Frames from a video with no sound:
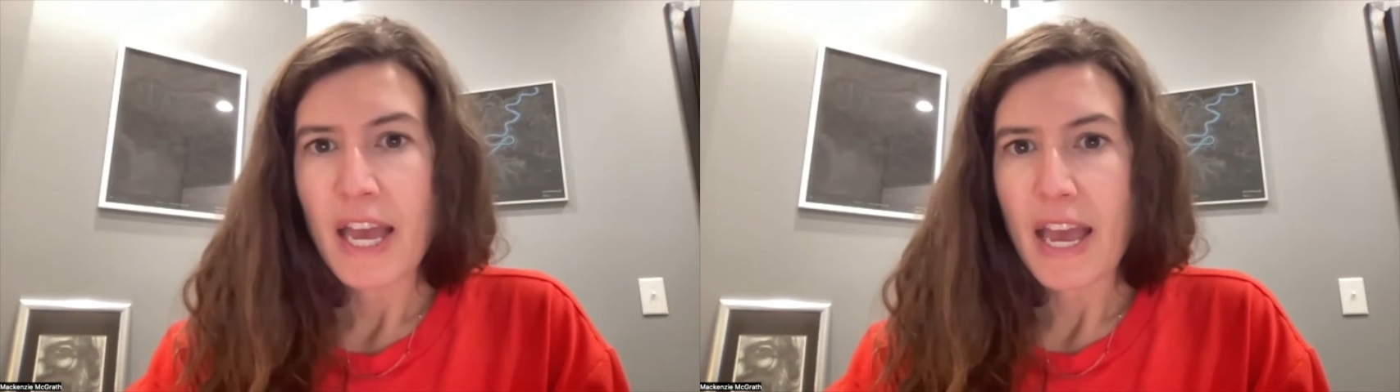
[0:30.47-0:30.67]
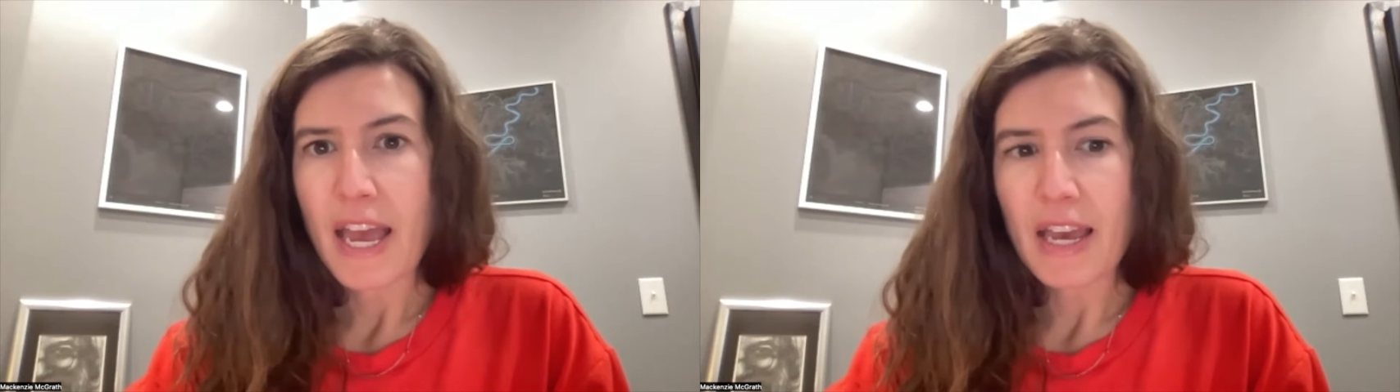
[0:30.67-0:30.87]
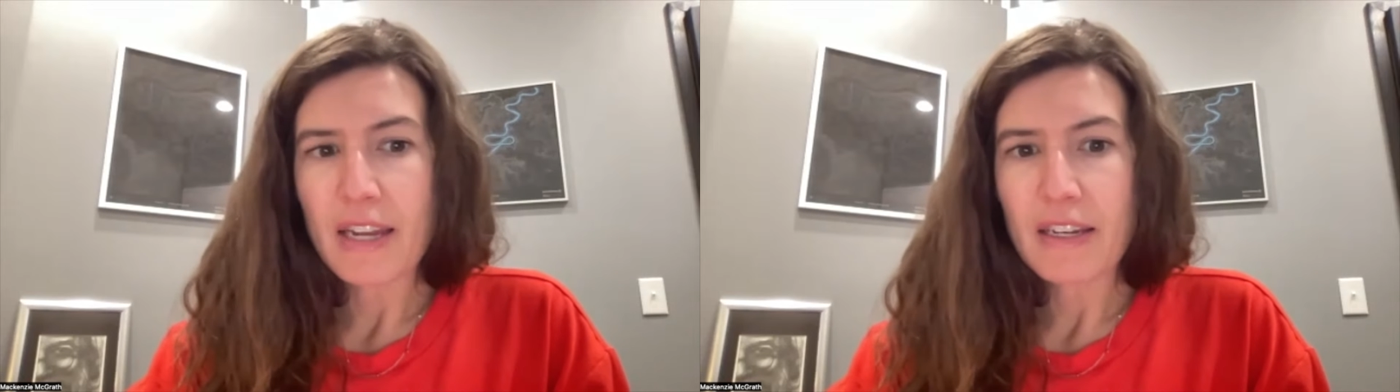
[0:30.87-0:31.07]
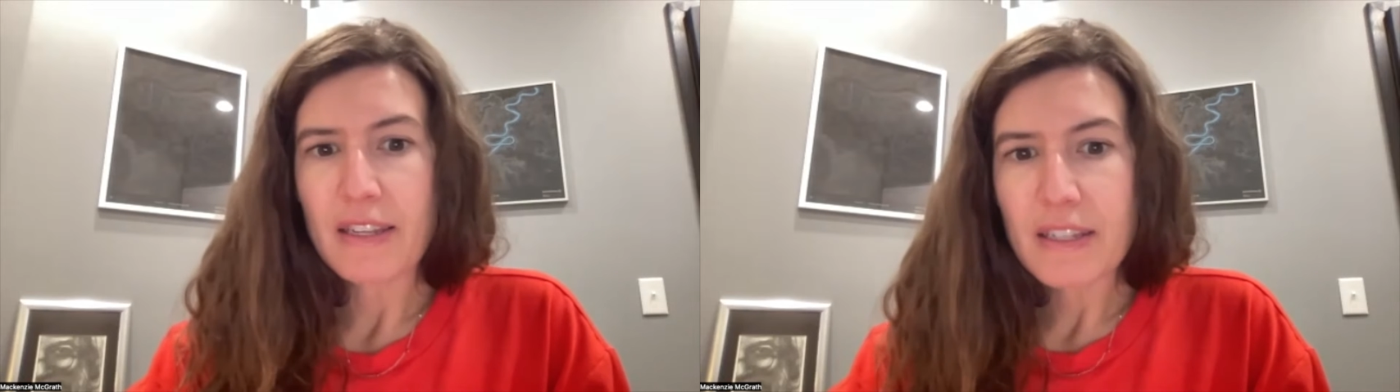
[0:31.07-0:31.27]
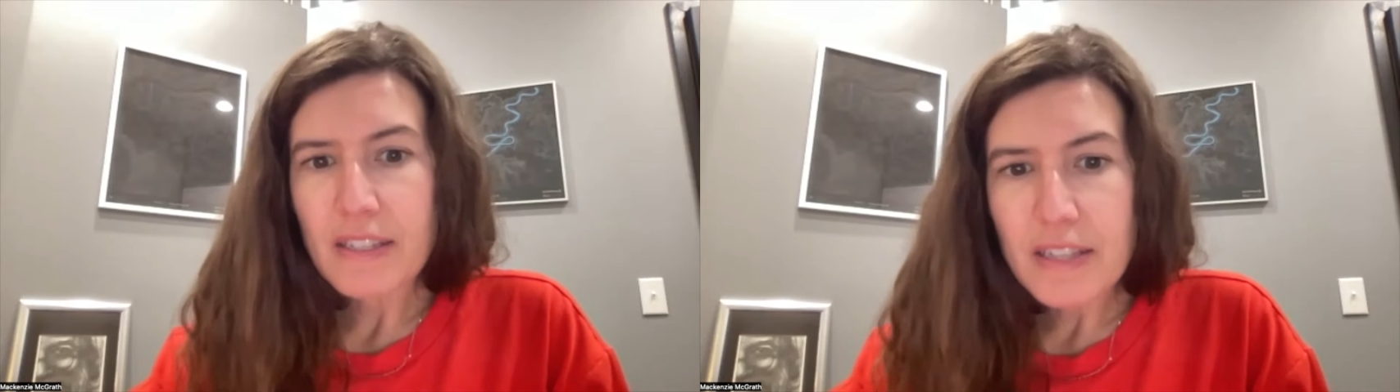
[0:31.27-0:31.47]
And
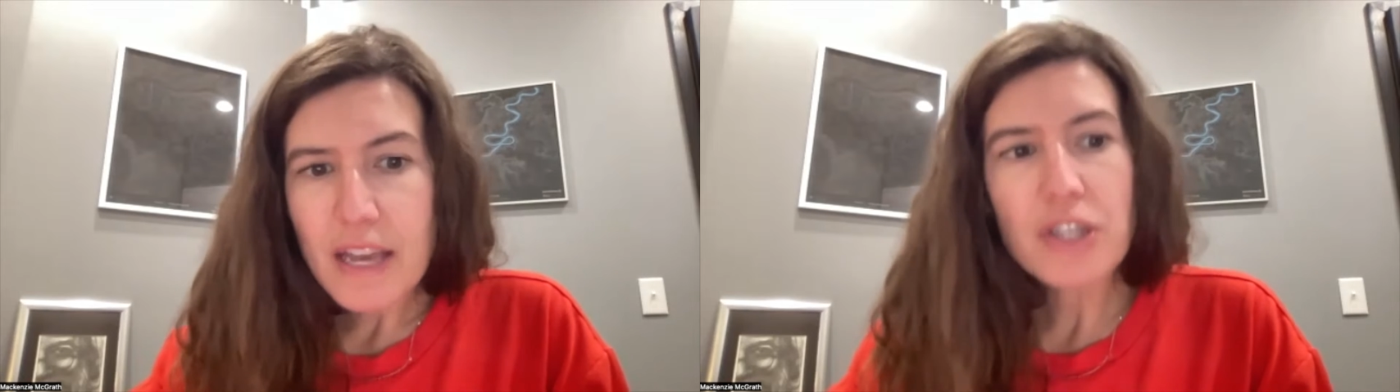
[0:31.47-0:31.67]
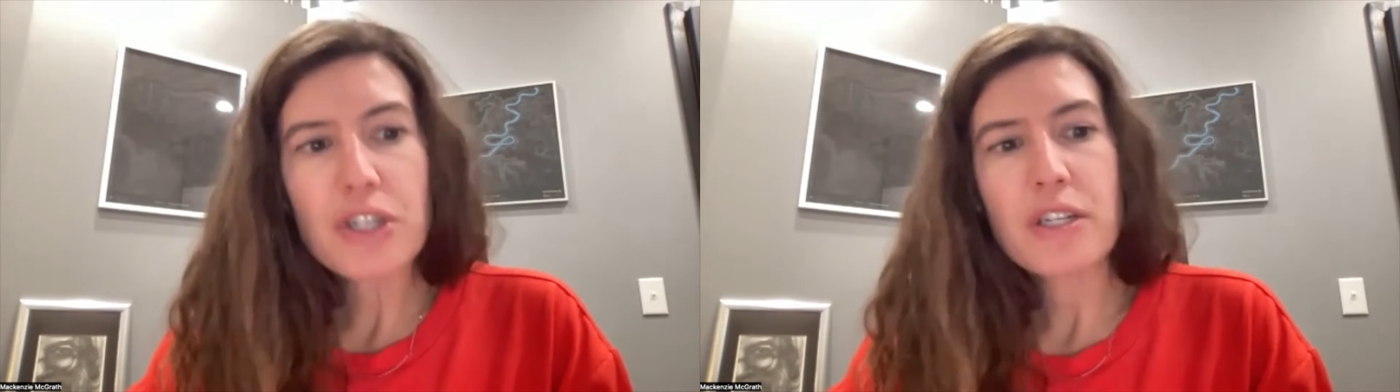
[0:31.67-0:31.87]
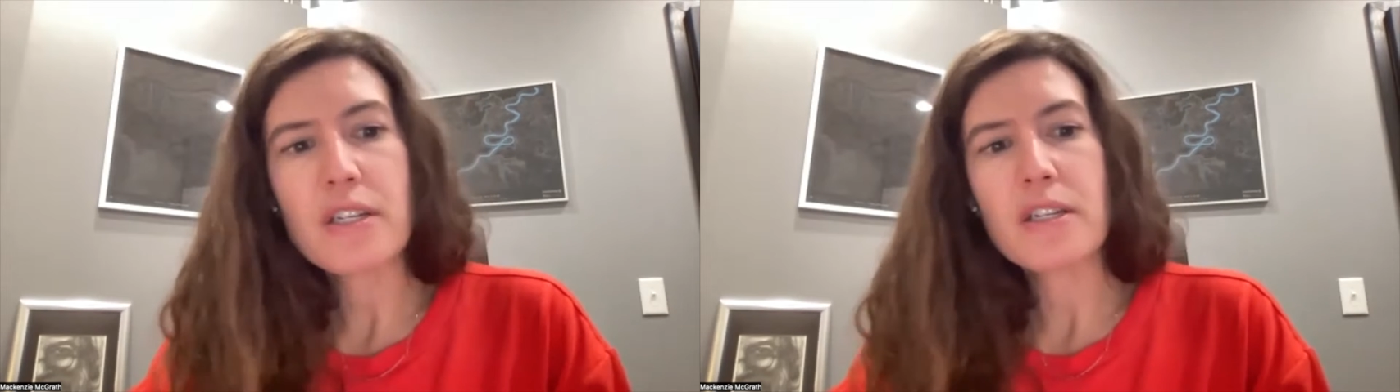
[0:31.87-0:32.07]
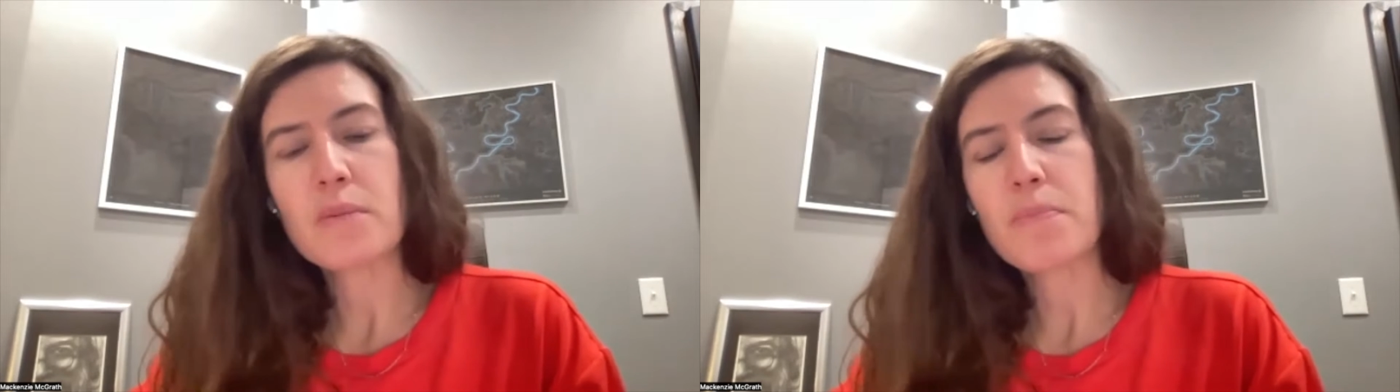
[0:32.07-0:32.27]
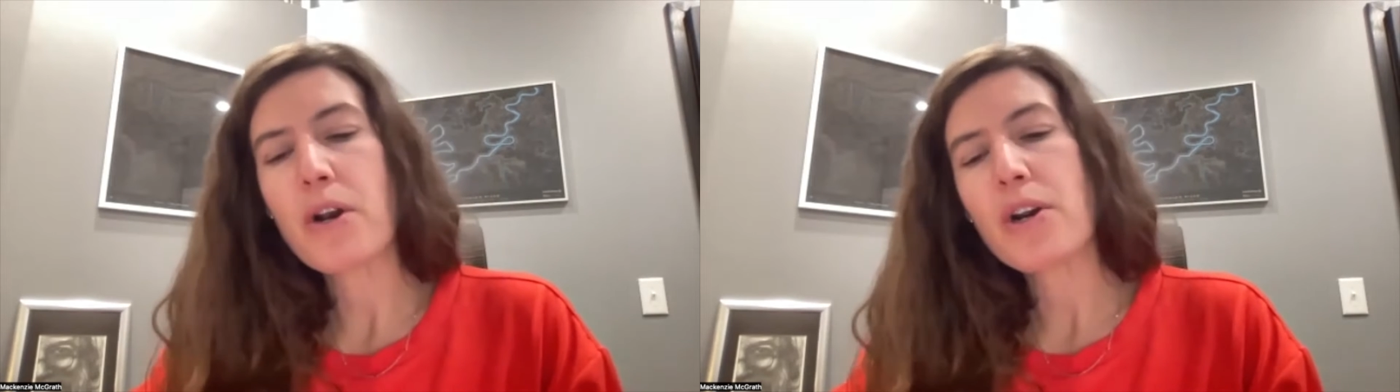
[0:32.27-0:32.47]
this session
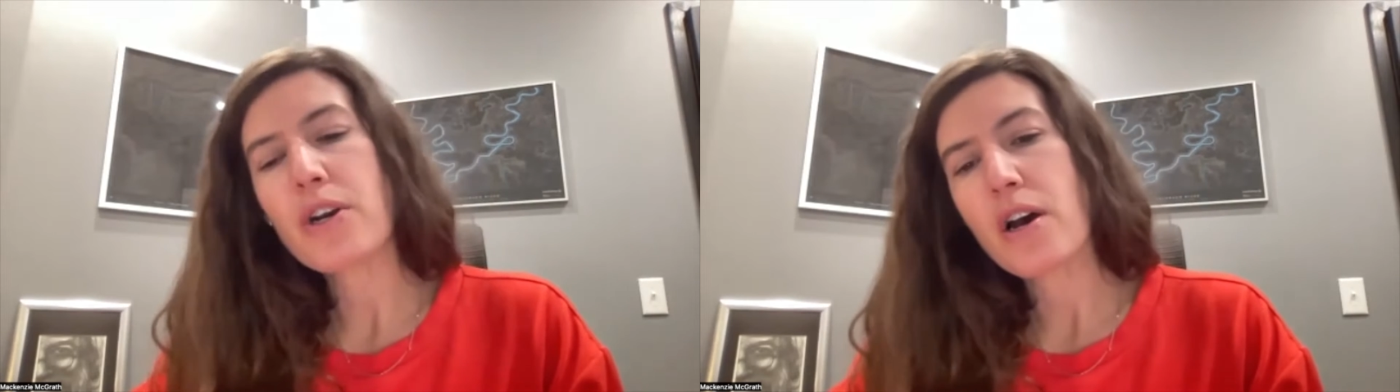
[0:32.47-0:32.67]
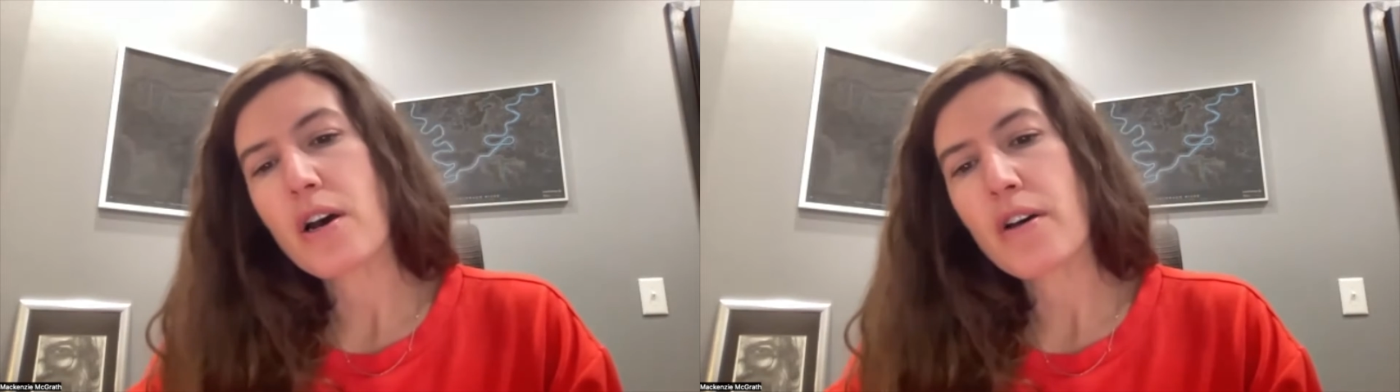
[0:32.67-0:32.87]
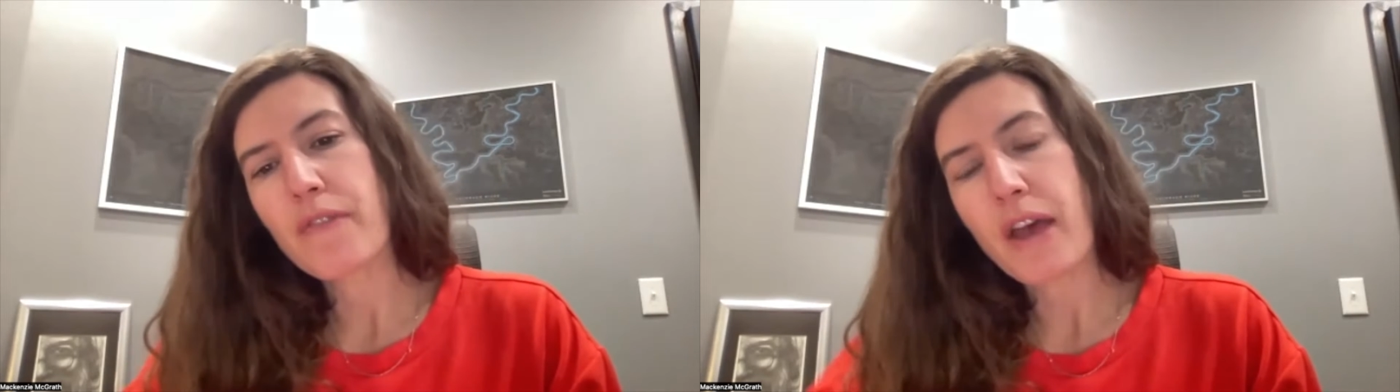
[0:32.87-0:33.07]
is part of